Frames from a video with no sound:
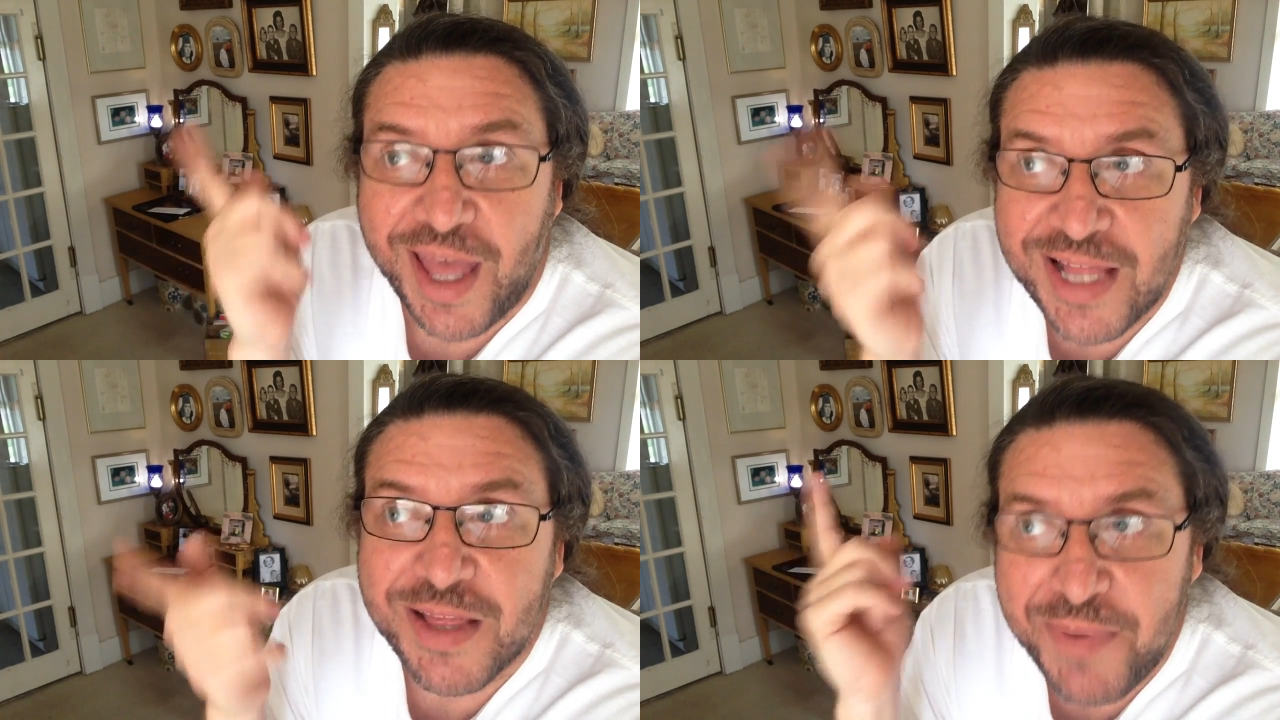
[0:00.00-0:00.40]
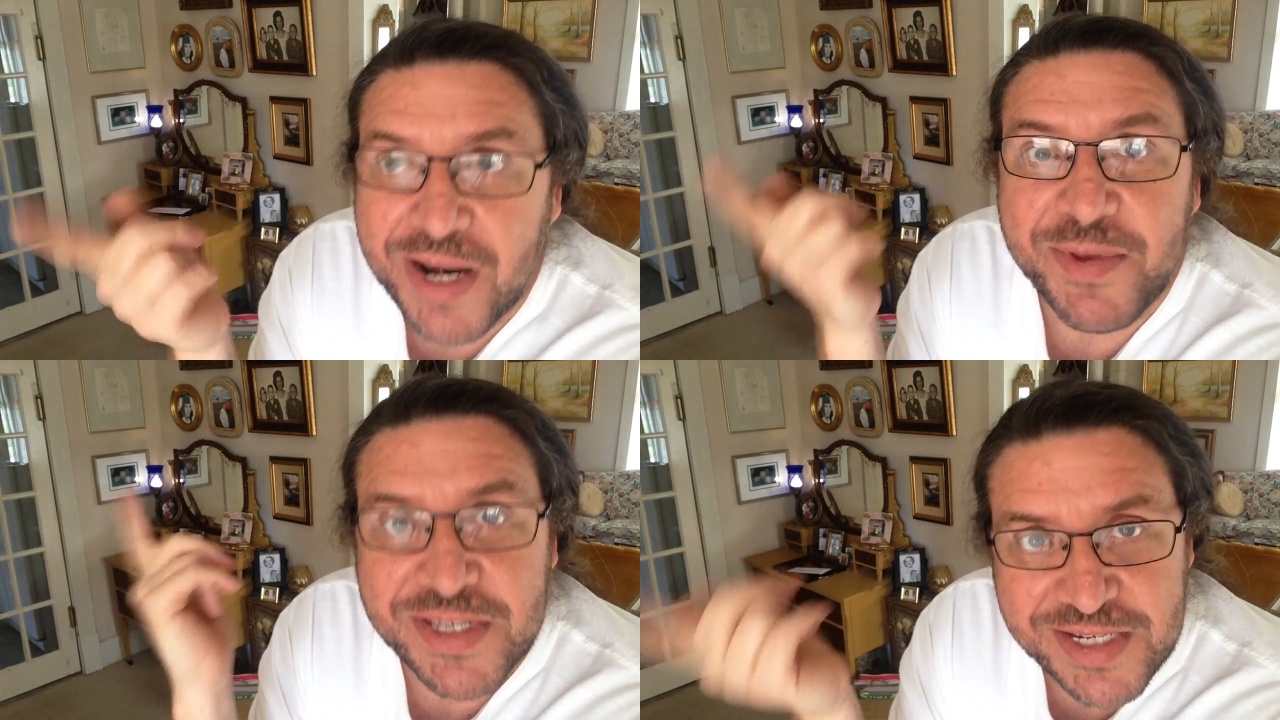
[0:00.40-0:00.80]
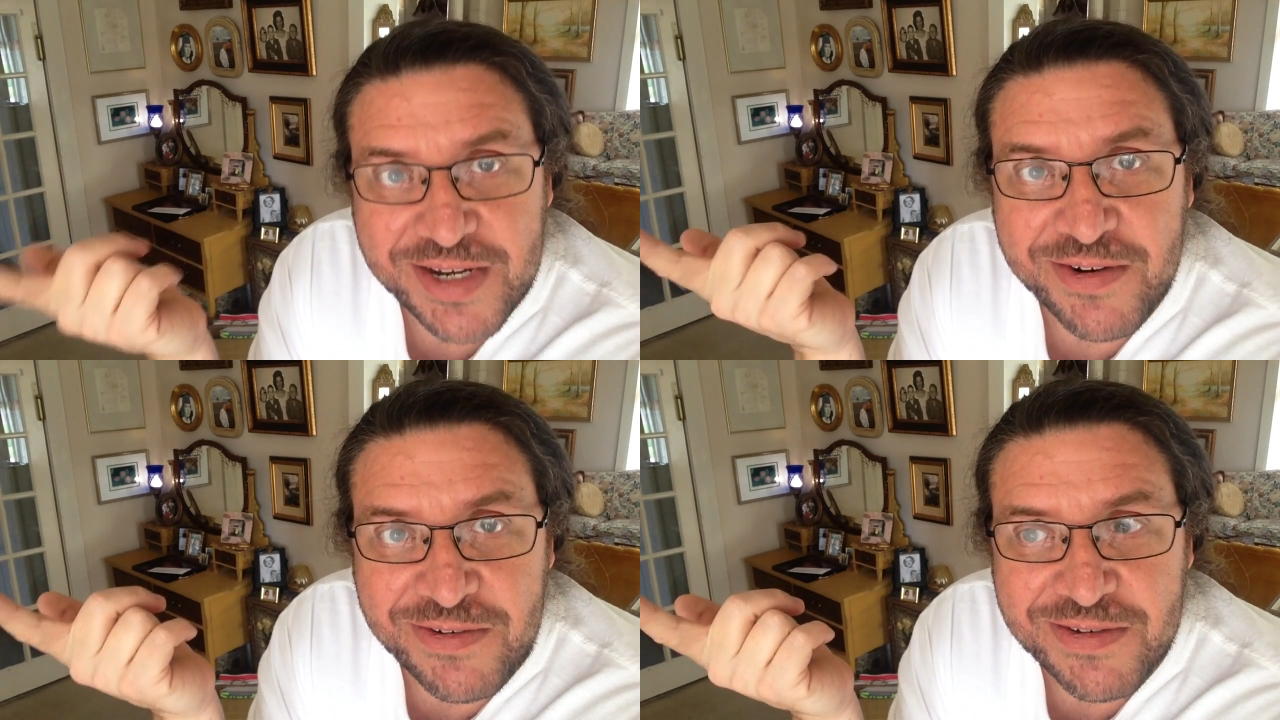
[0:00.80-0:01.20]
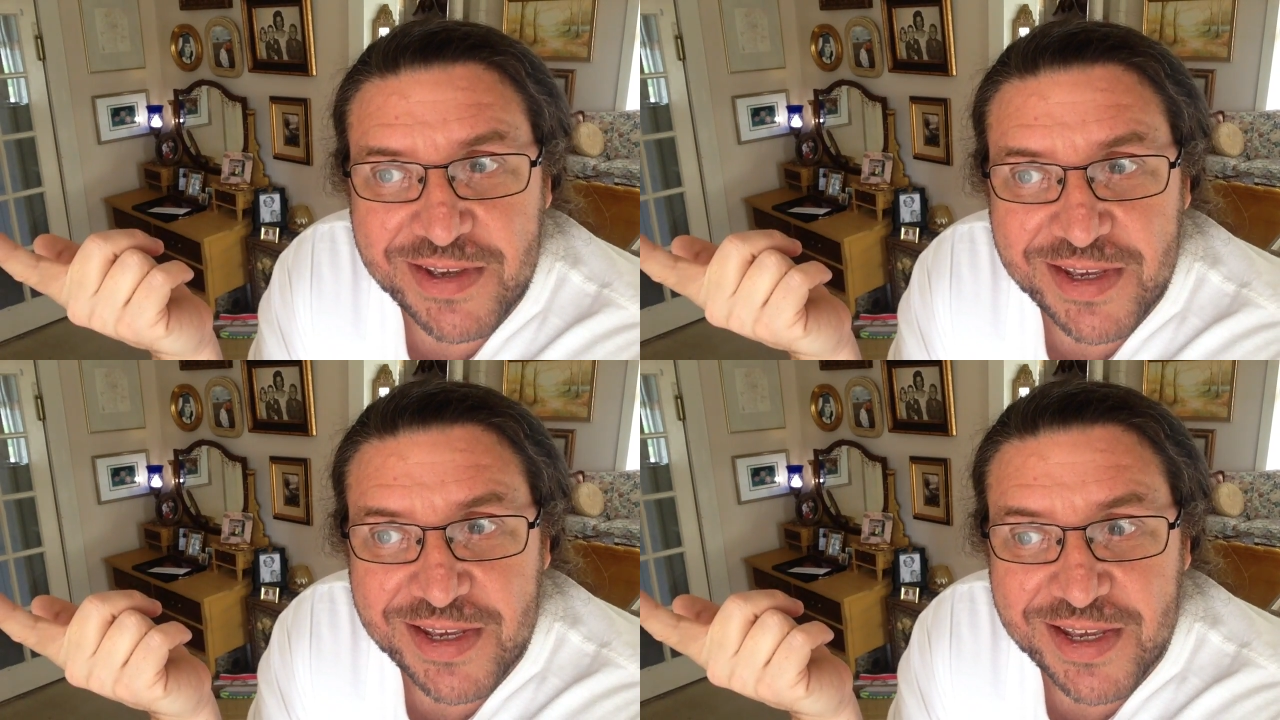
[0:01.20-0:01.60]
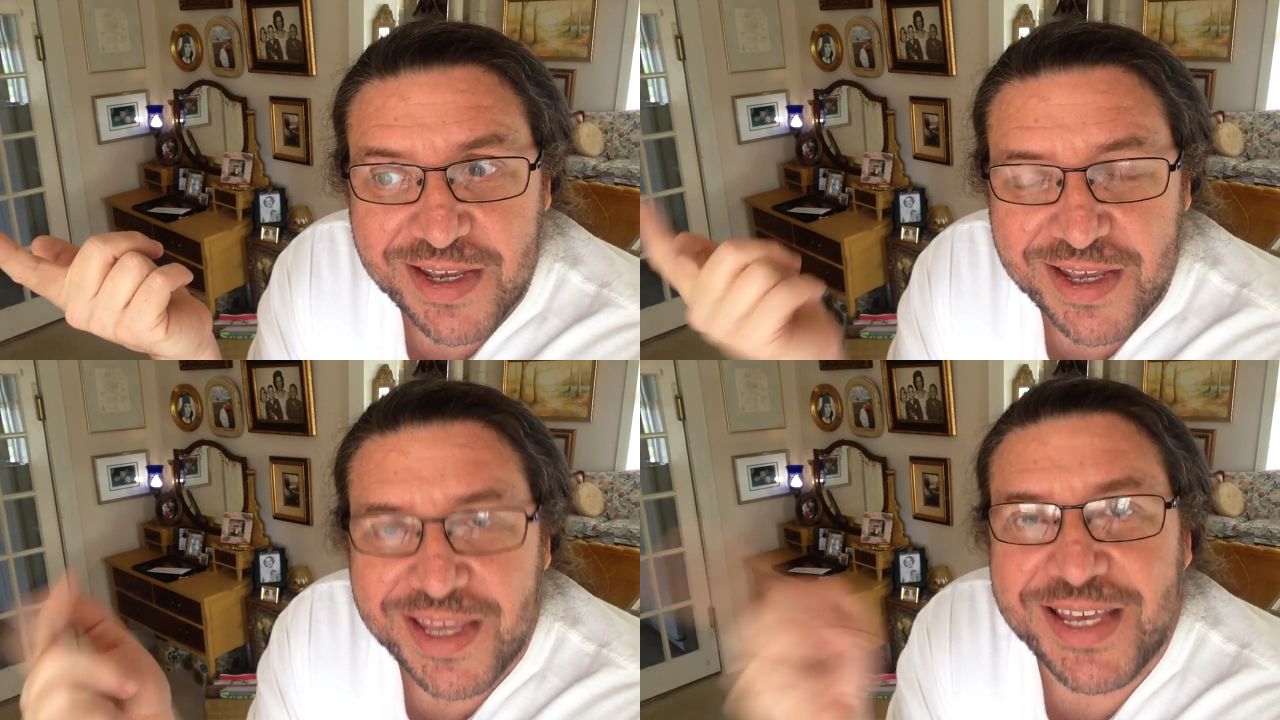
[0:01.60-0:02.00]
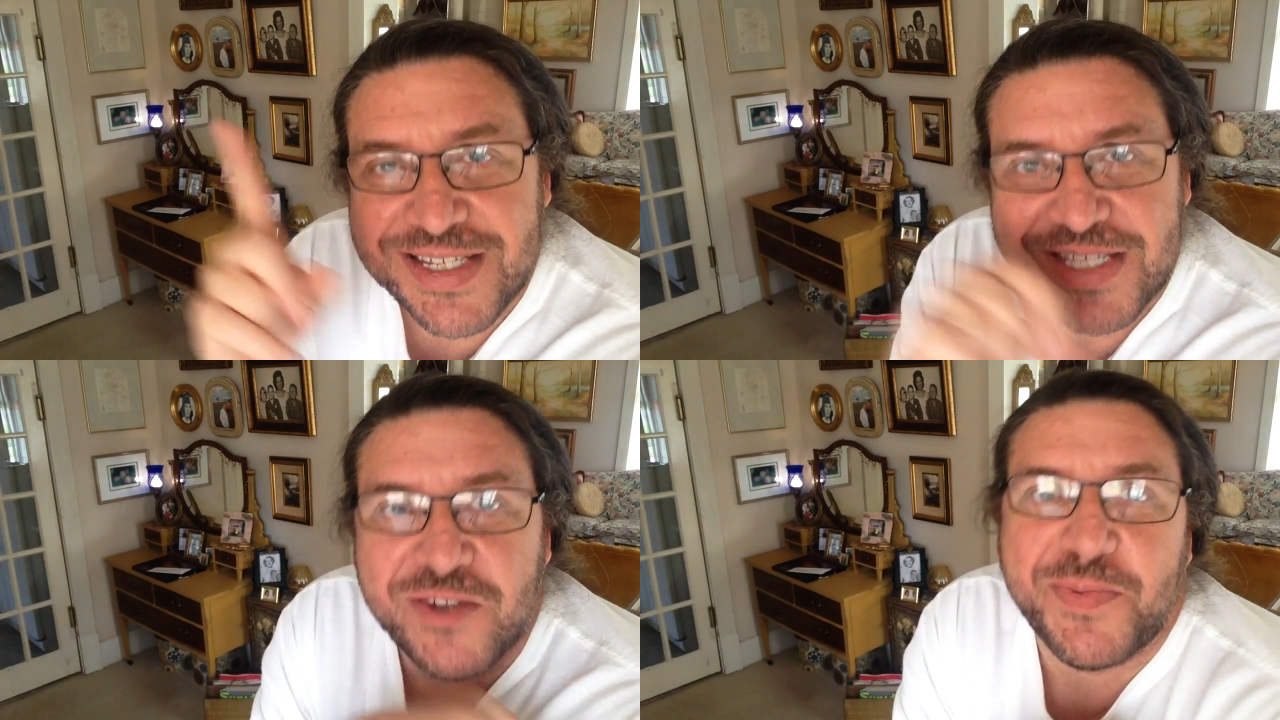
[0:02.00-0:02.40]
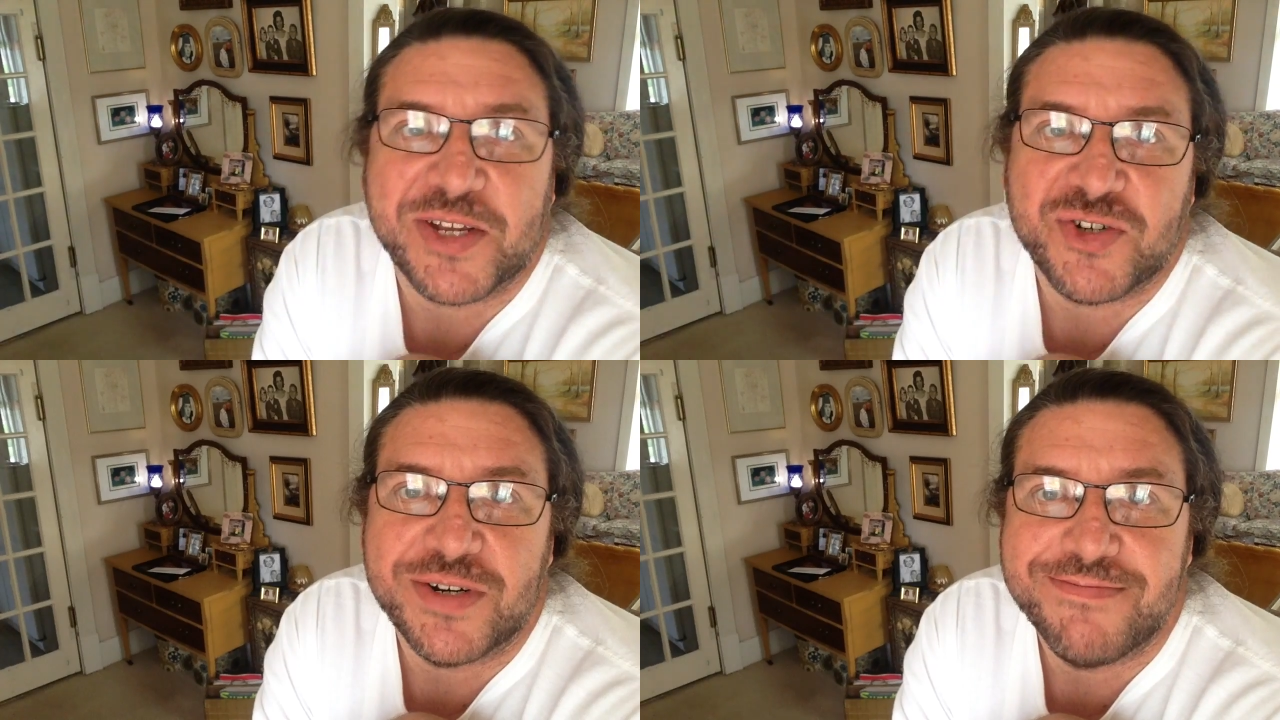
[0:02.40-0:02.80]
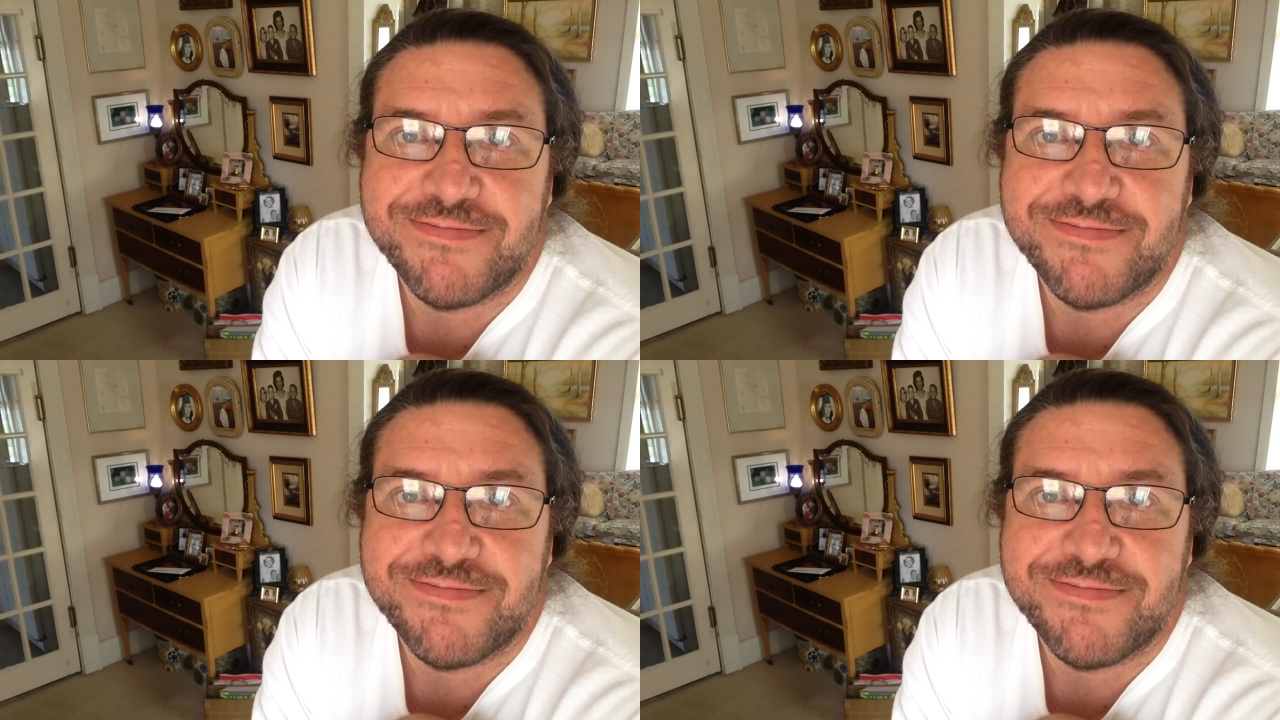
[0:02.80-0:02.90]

at the bottom of the stairs is this picture.